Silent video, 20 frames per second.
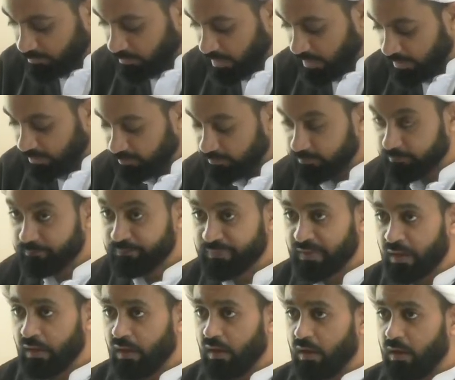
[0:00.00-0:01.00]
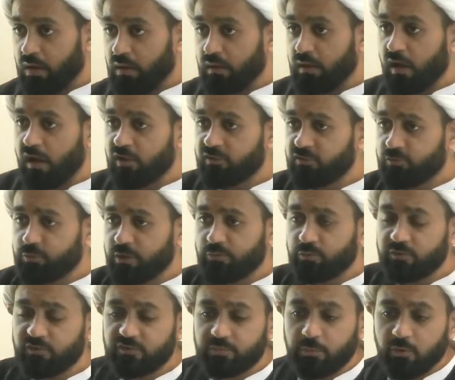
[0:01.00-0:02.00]
mind. Last week
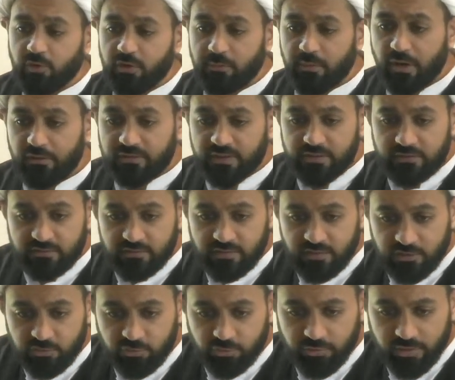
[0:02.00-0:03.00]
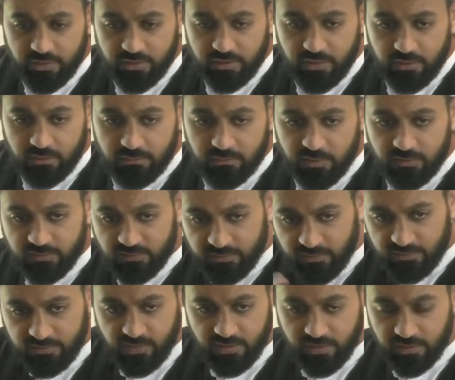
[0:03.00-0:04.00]
we spoke about eating and drinking. This is
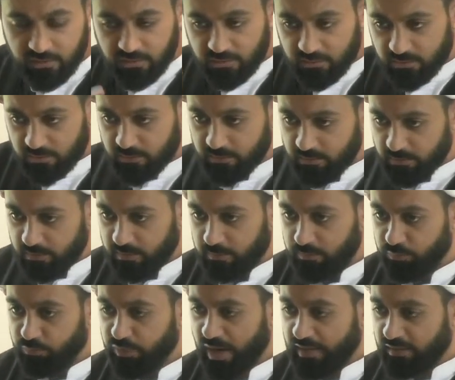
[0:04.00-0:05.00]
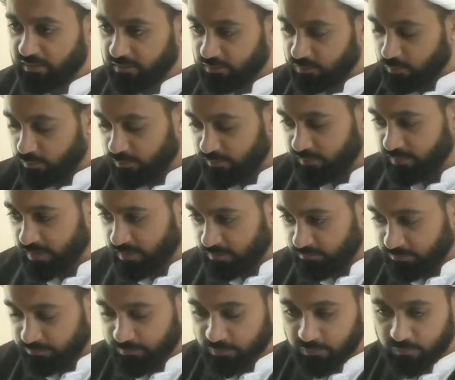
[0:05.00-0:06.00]
a second bracket or a
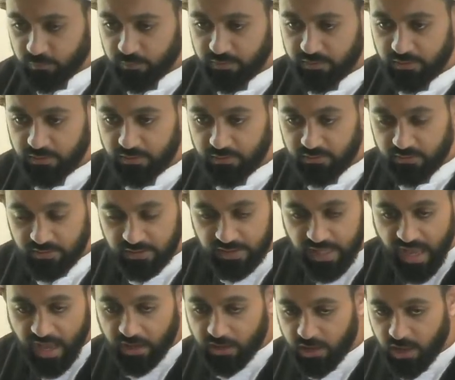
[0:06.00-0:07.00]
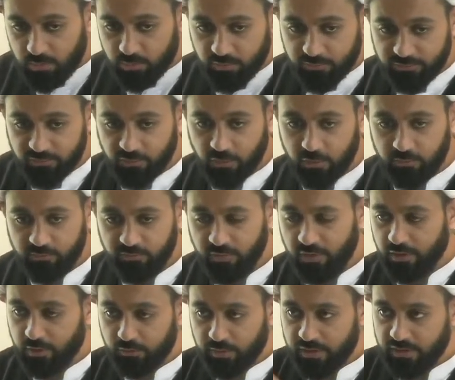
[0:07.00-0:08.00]
second field within the ahkam of Sawm.
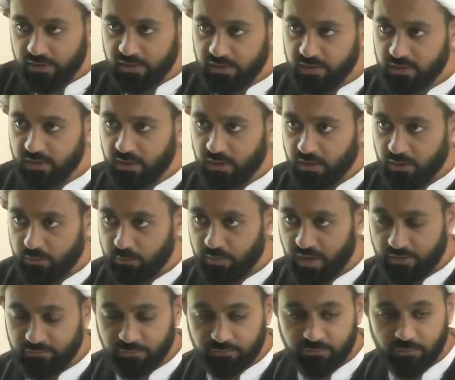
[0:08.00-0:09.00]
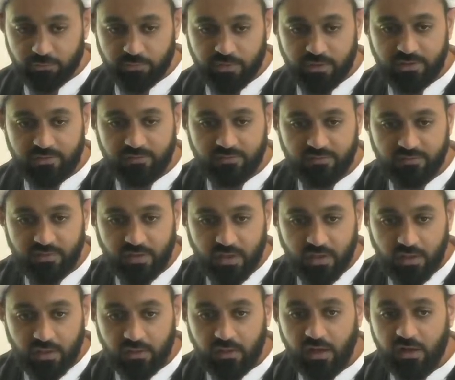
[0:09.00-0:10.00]
Very quickly, we have a few minutes.
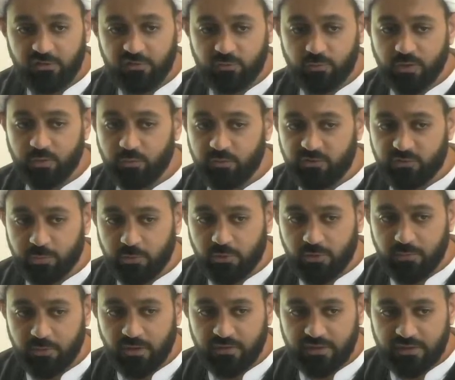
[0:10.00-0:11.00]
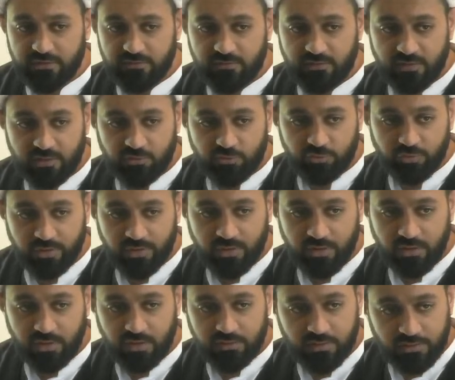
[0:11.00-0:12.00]
Last week we spoke about eating and
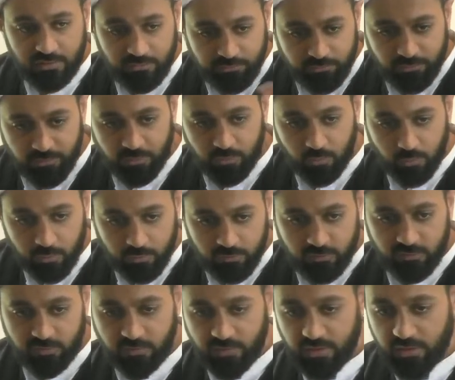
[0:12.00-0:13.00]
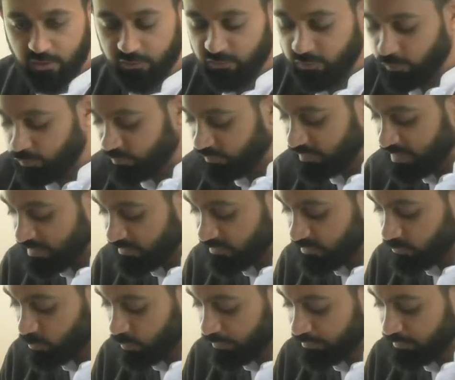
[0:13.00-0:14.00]
drinking and the different laws
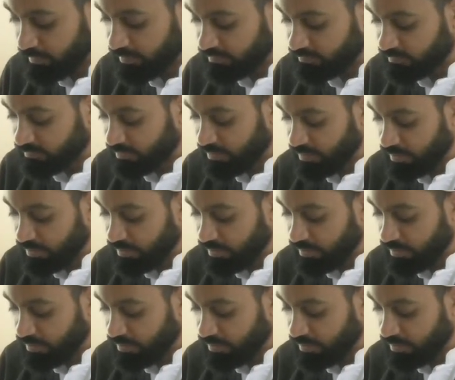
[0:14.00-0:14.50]
associated with it.